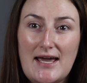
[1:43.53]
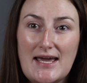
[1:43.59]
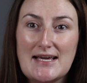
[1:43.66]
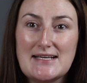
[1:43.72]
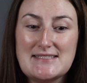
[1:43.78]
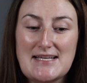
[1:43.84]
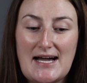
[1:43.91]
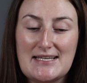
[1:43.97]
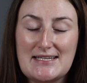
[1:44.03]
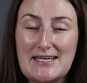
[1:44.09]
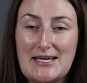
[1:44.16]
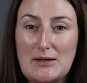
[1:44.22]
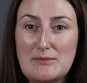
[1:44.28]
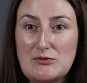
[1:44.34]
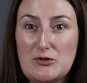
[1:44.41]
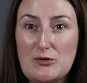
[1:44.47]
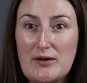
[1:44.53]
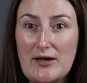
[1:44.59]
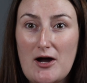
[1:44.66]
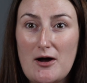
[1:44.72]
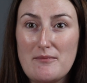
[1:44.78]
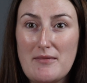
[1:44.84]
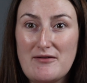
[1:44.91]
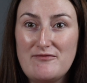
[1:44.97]
exactly I'm doing
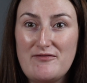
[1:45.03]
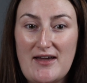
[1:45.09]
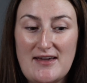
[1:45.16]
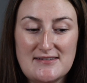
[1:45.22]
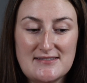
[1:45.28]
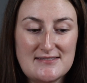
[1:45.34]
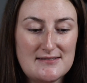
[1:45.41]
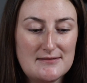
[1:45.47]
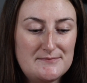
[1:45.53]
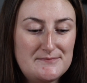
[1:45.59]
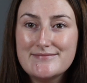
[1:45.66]
on my face.